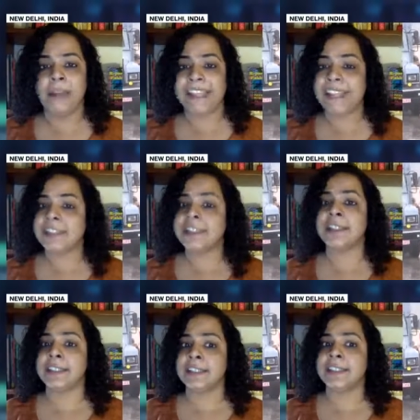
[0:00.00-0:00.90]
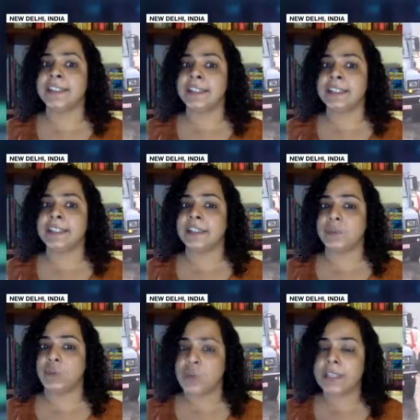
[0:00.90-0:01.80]
But yesterday's incident is the
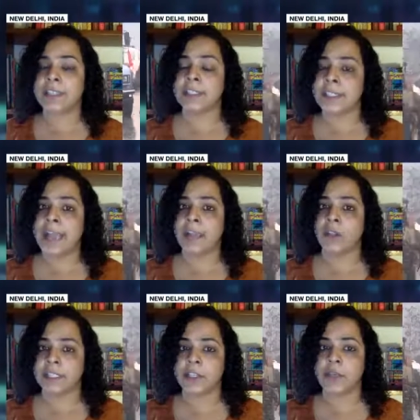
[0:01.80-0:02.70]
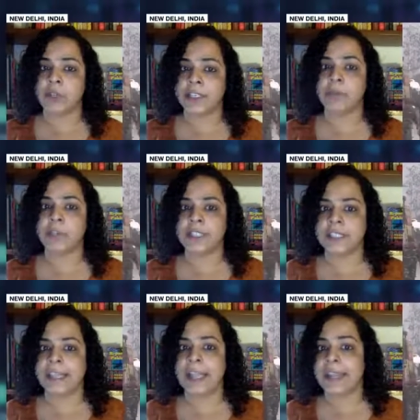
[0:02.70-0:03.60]
worst attack on security
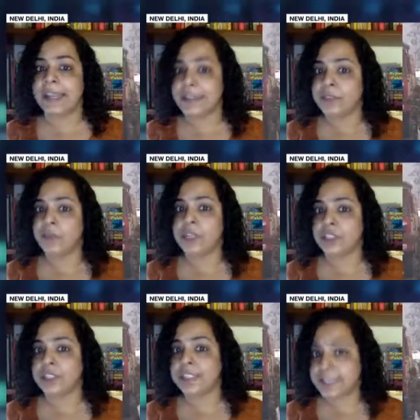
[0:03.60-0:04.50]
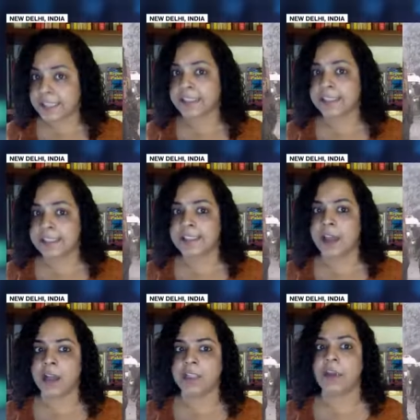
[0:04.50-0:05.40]
personnel in the region since the
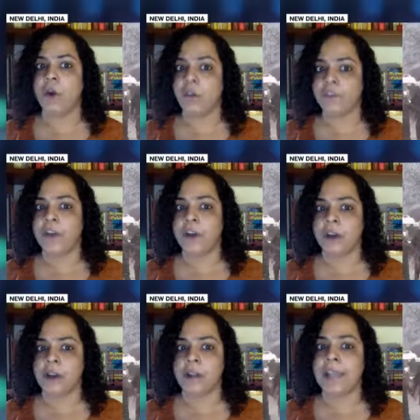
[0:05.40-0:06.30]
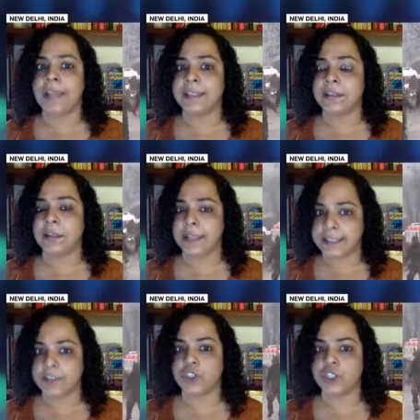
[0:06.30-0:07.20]
start of uh, that
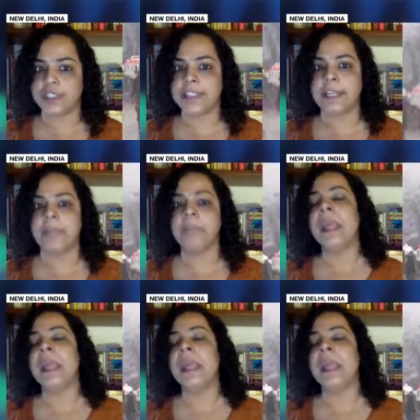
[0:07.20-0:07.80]
insurgency.